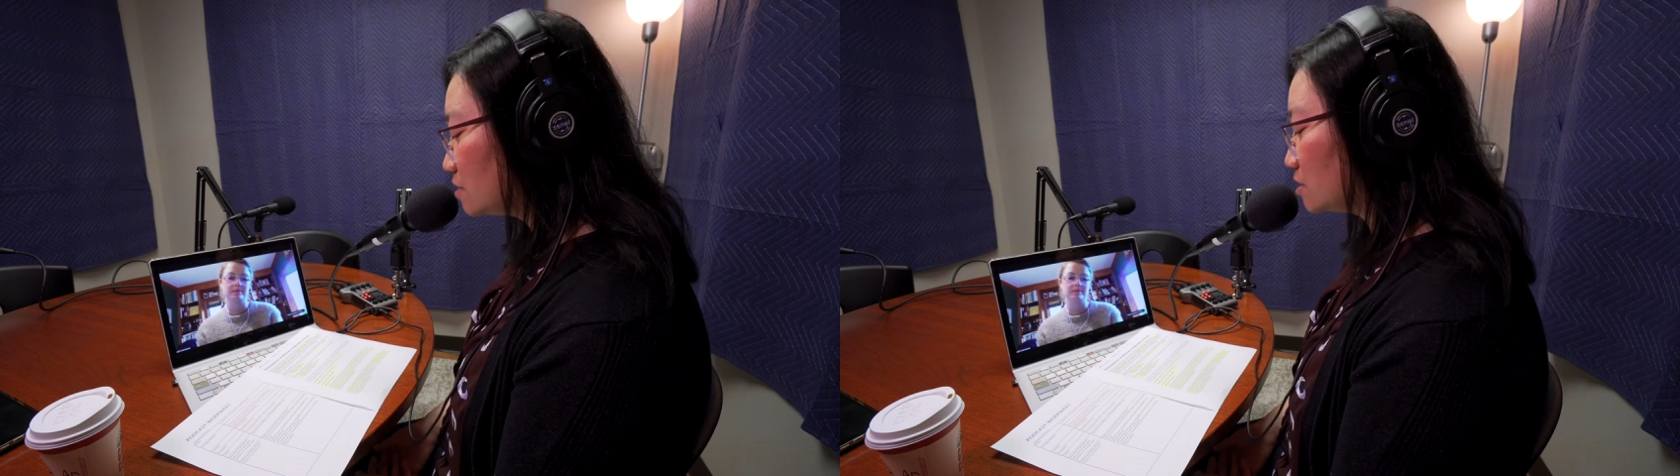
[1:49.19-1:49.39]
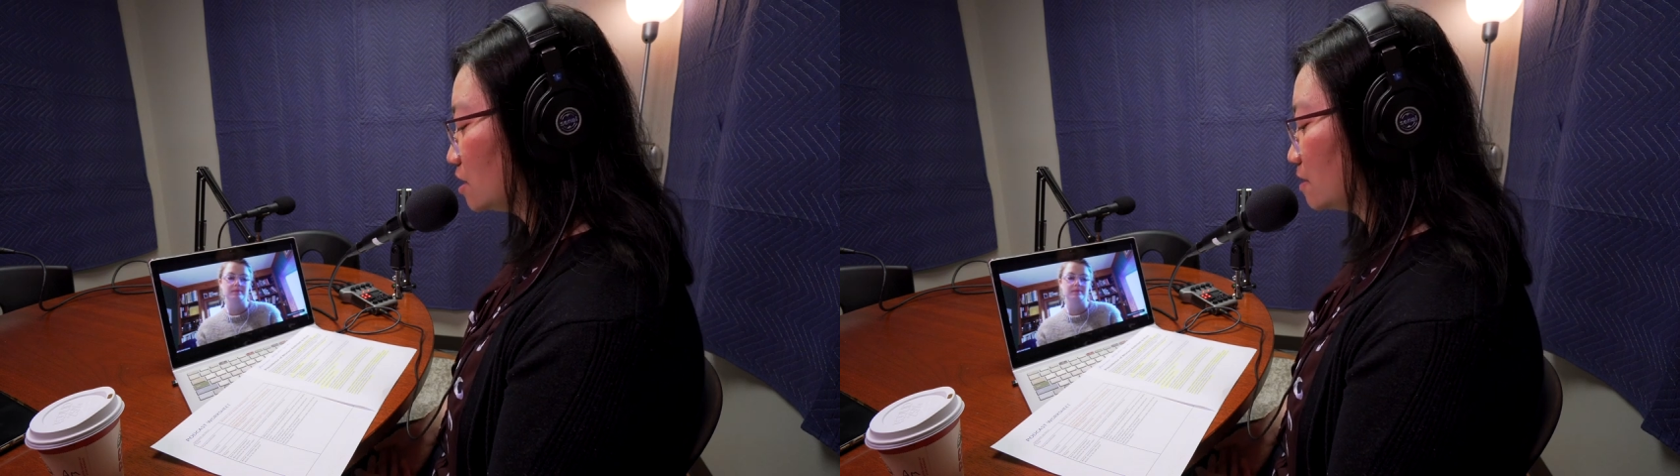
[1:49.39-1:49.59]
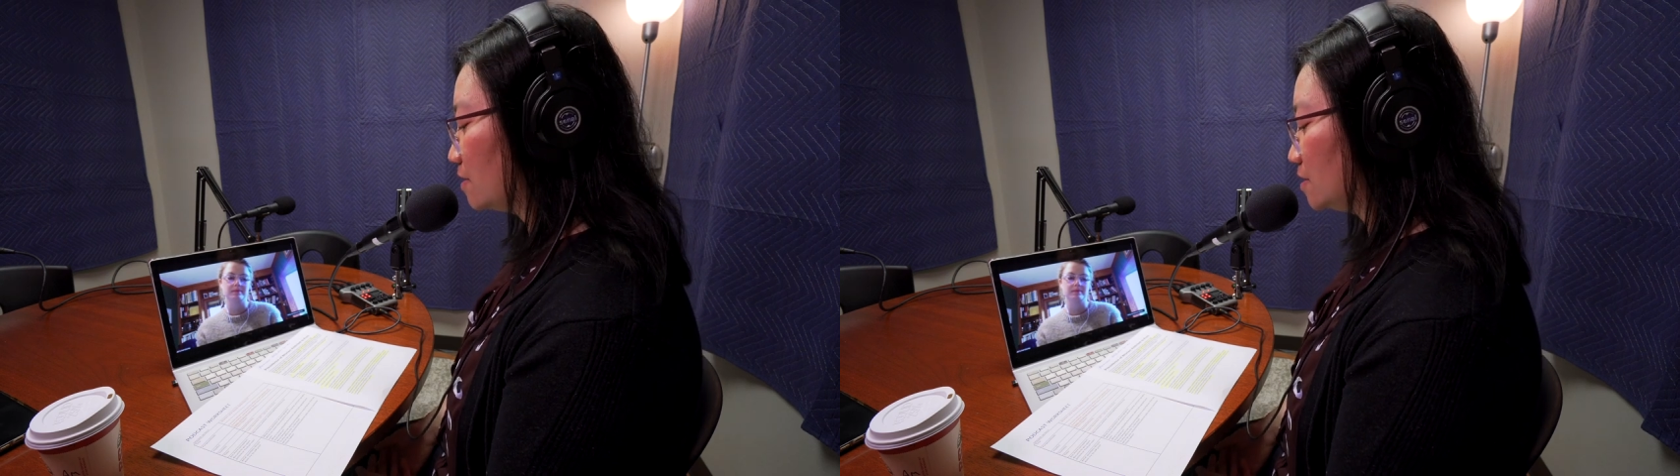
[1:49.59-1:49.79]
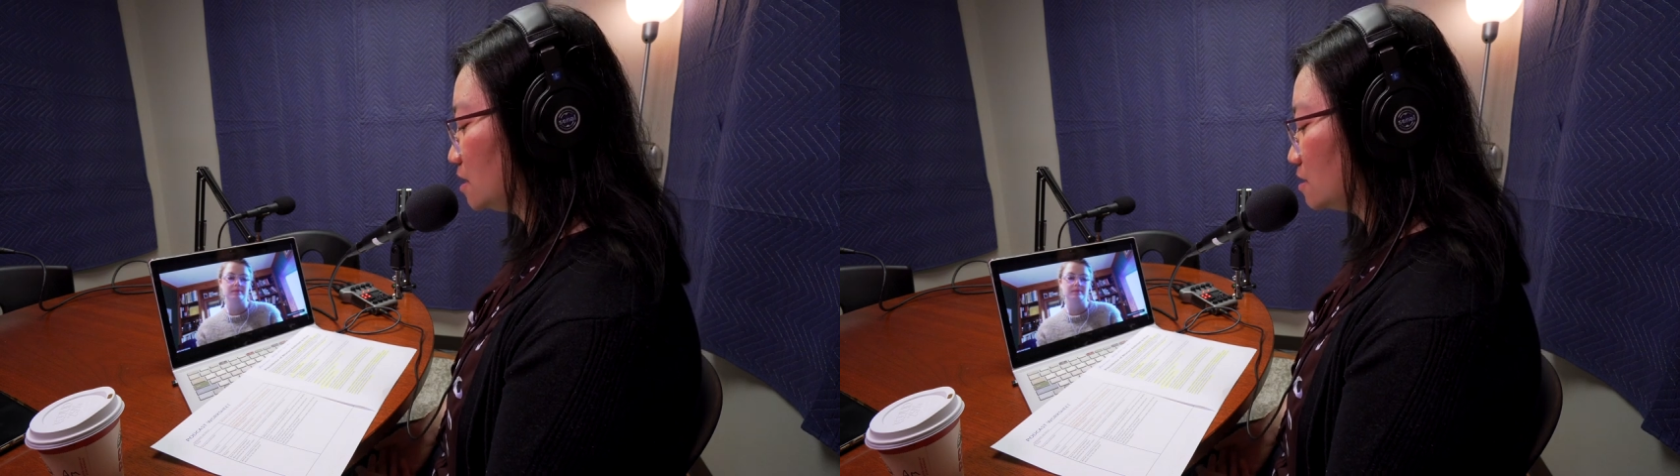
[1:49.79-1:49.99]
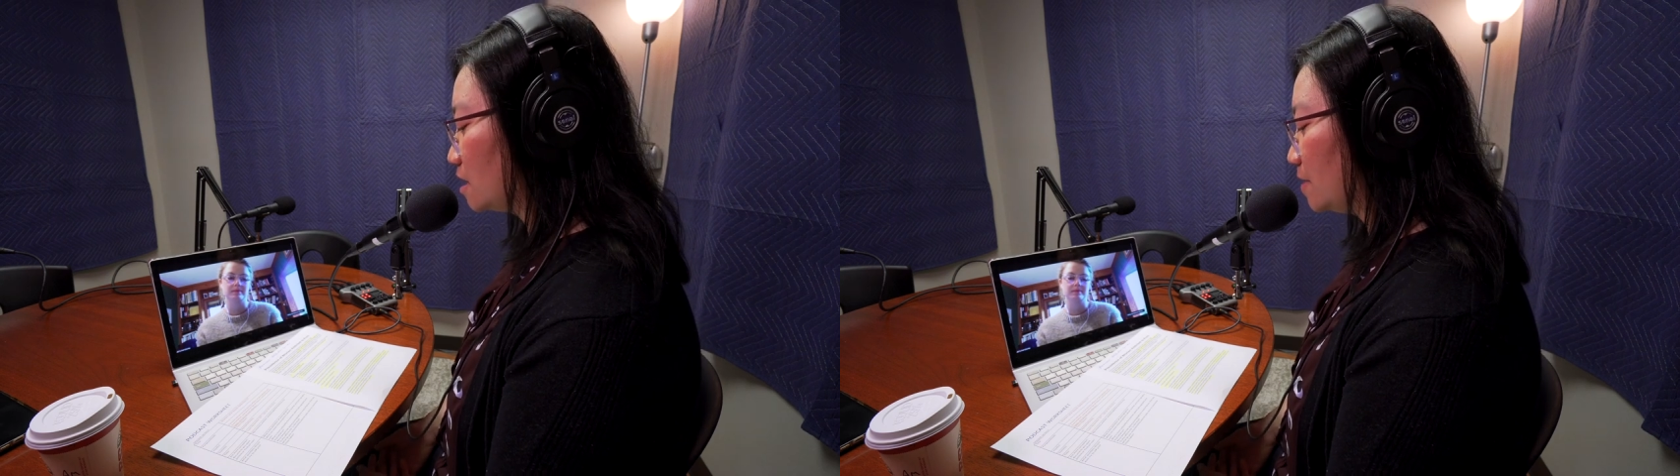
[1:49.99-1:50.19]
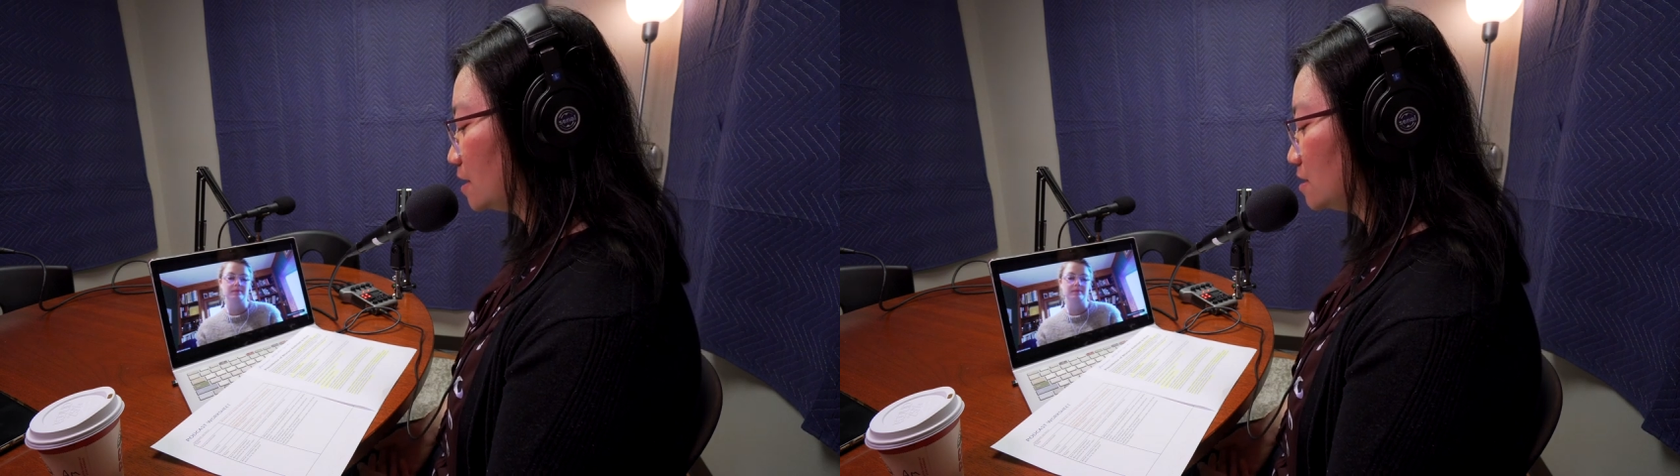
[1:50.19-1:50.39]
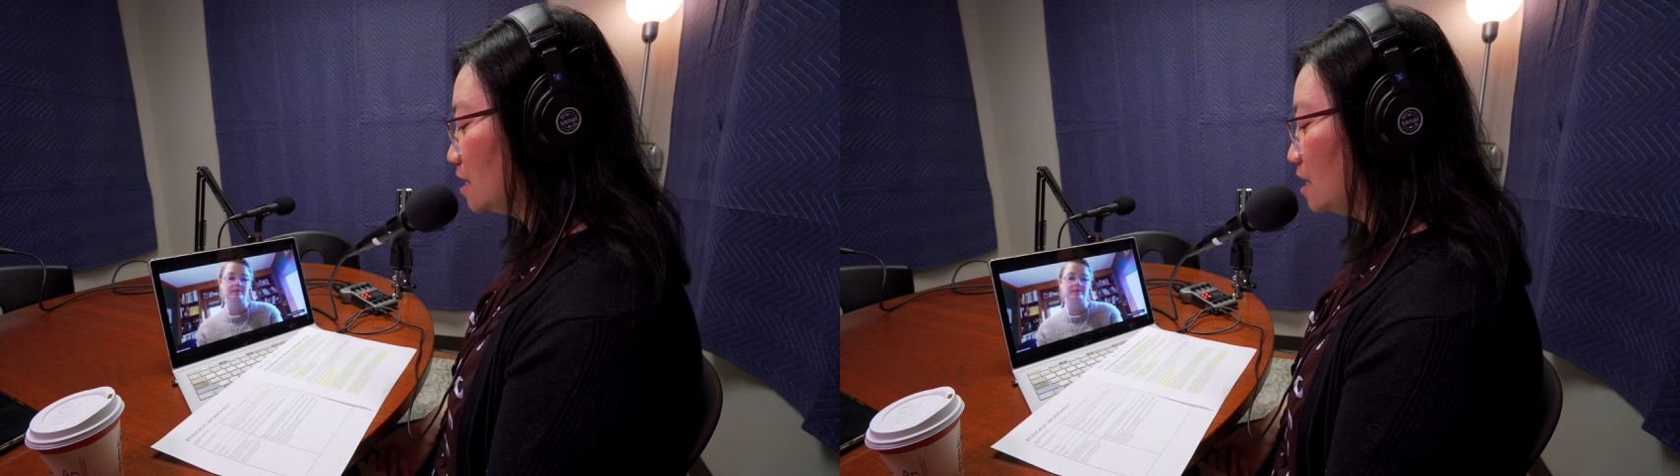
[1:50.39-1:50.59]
to talk about these topics